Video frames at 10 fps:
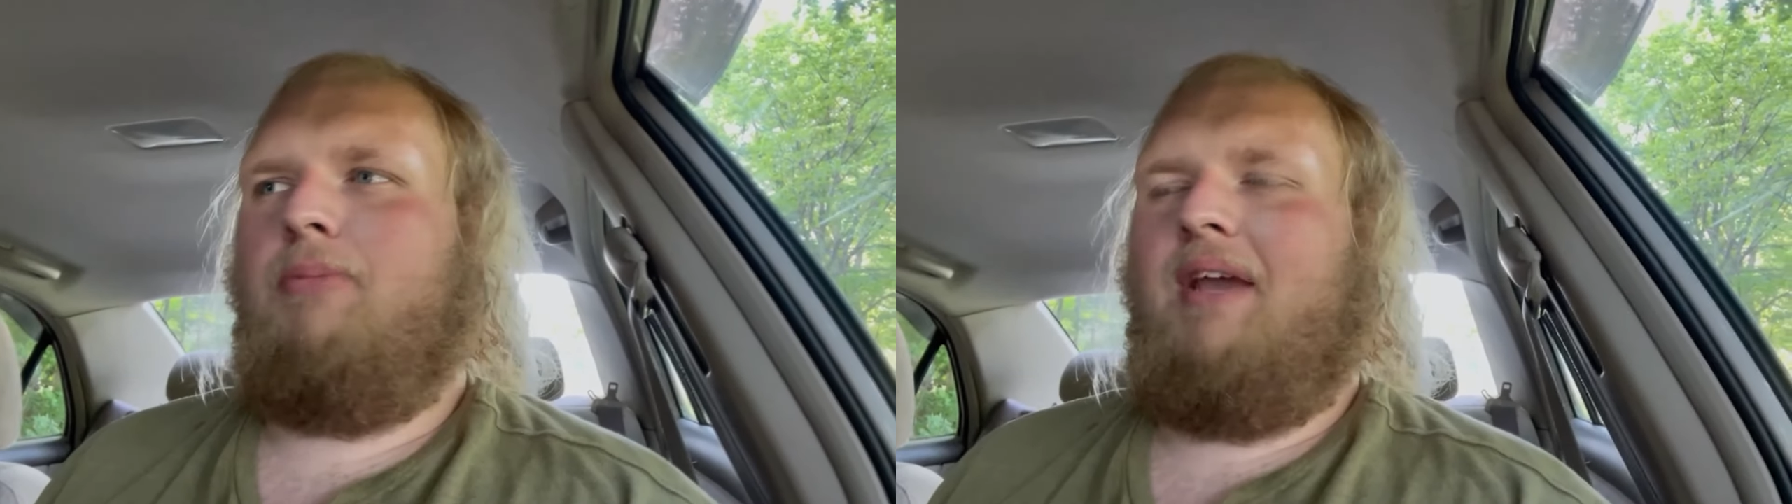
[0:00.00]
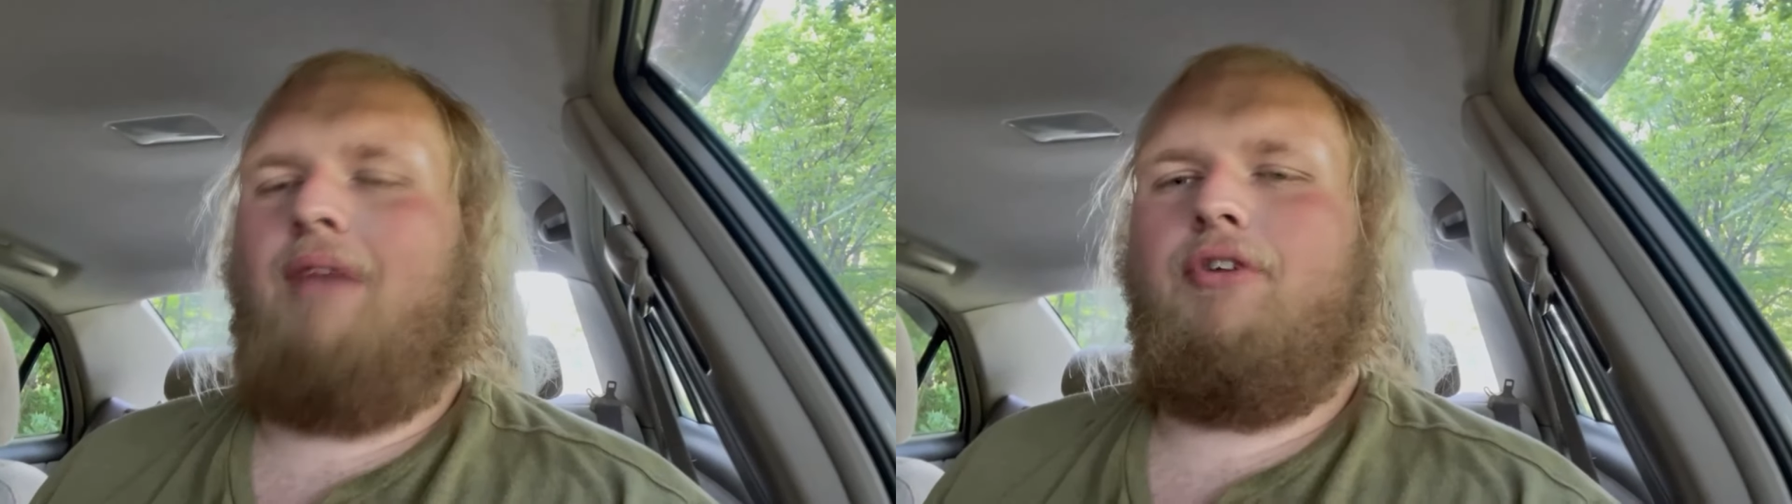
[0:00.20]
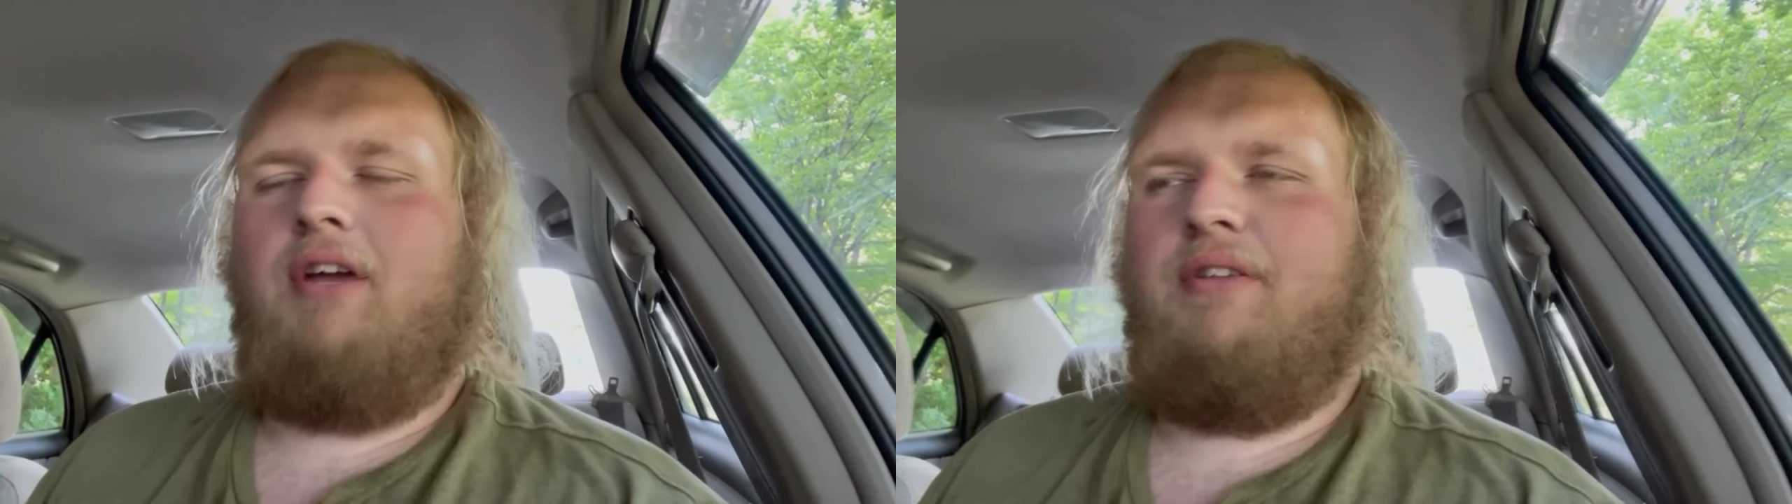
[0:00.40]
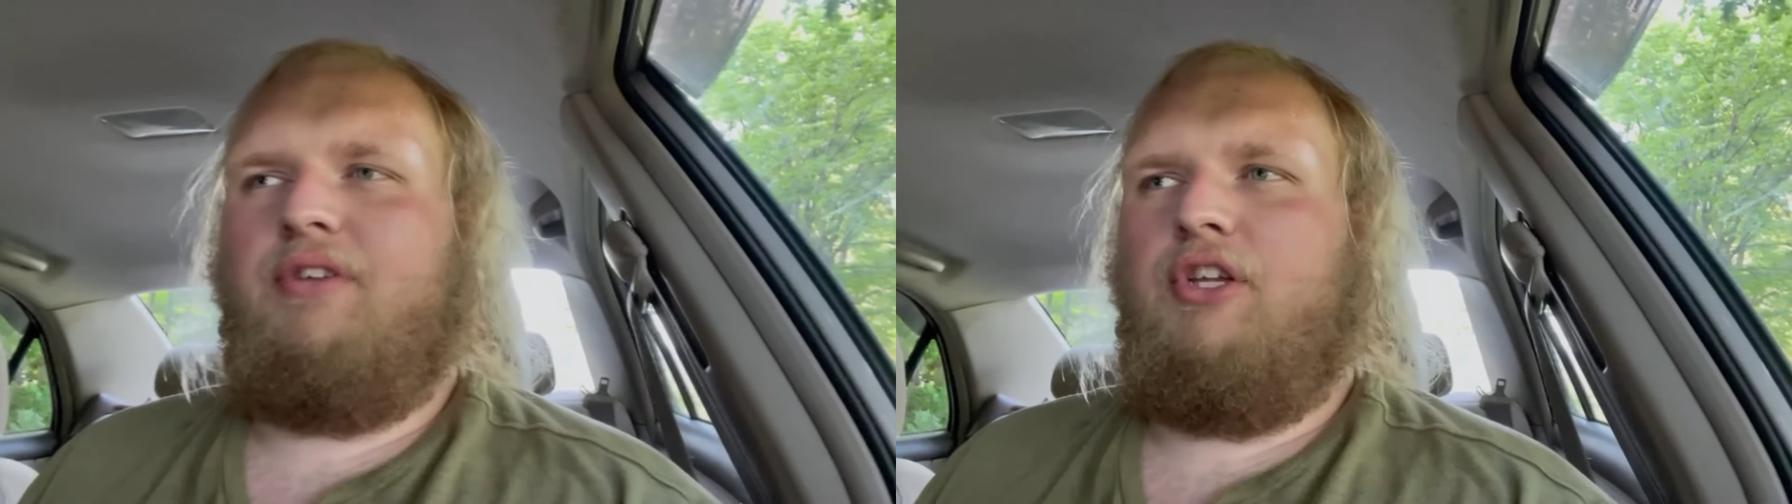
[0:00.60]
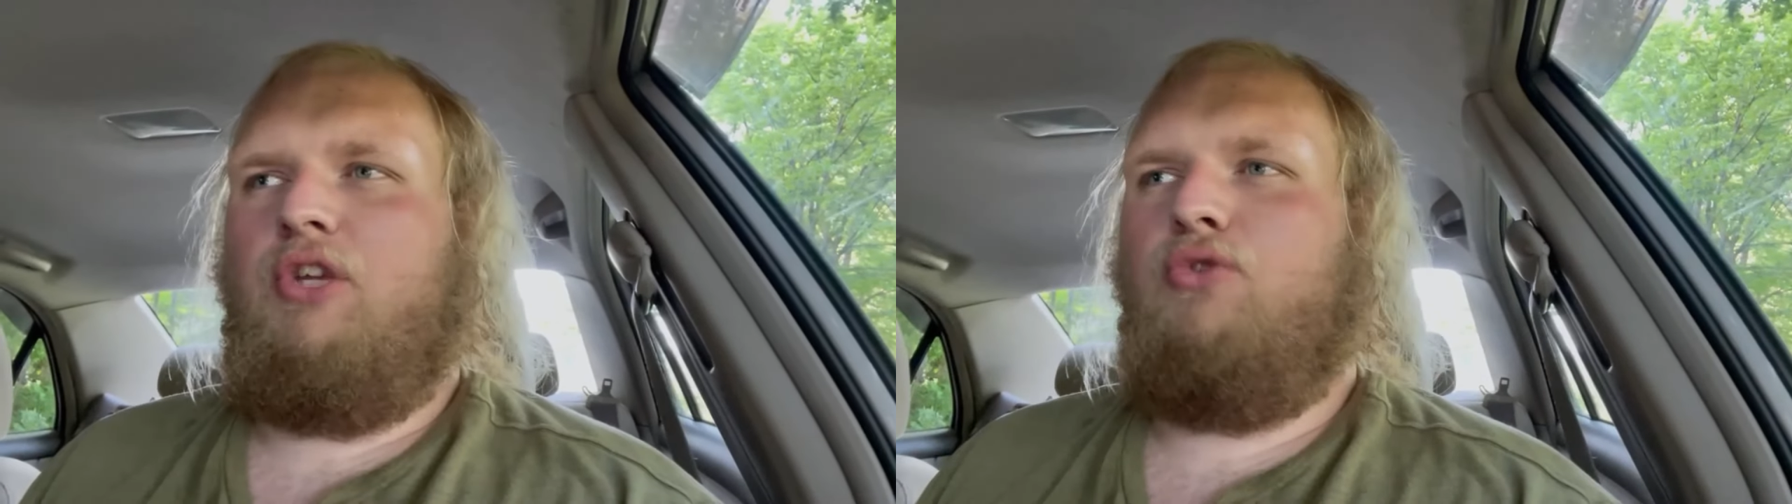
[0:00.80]
to be
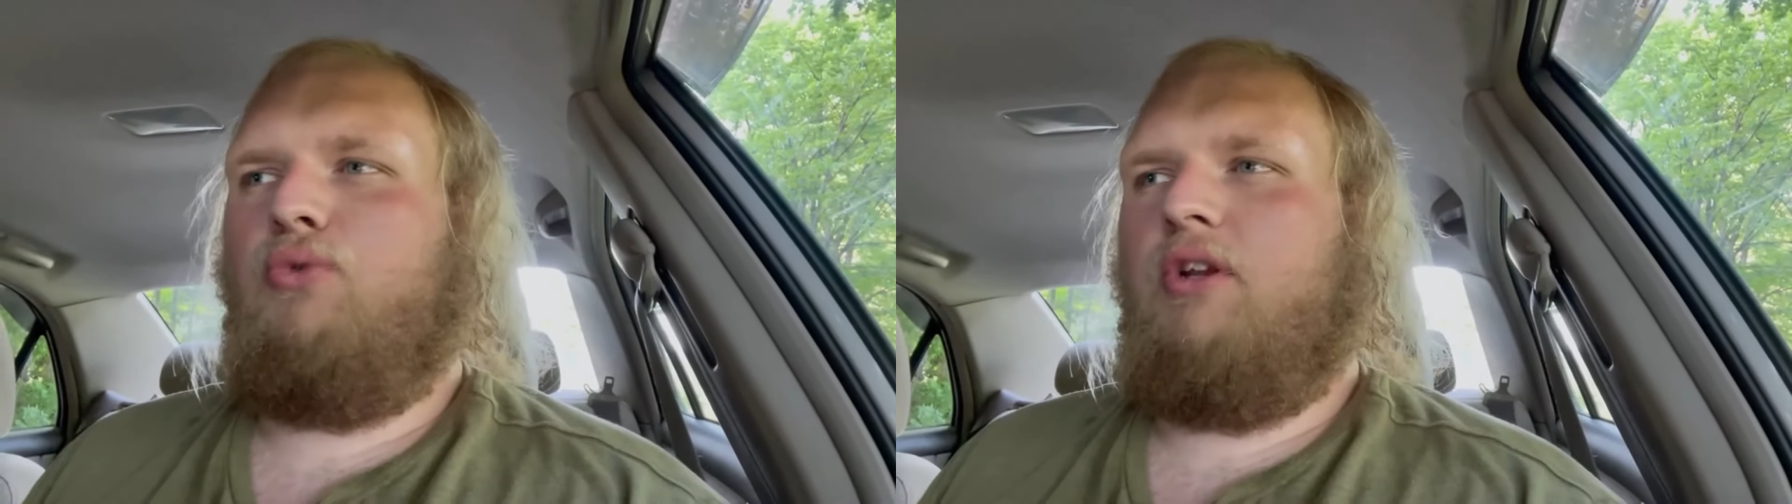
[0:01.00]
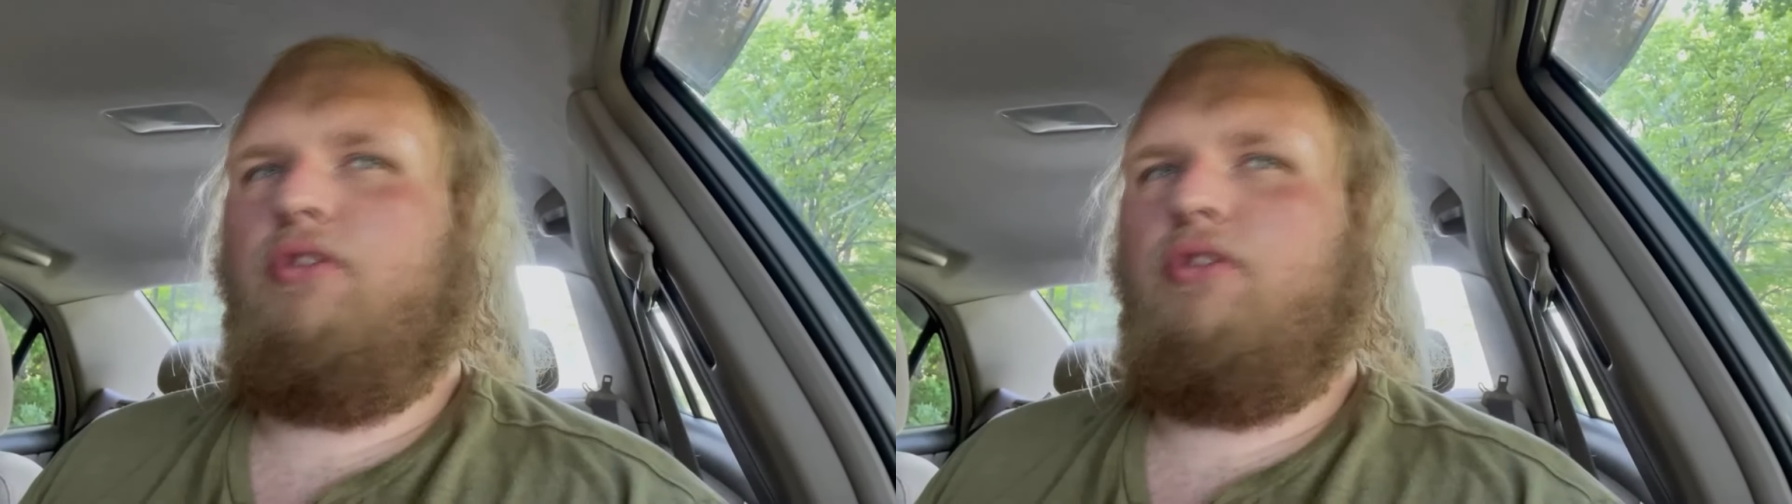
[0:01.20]
advertising a used one,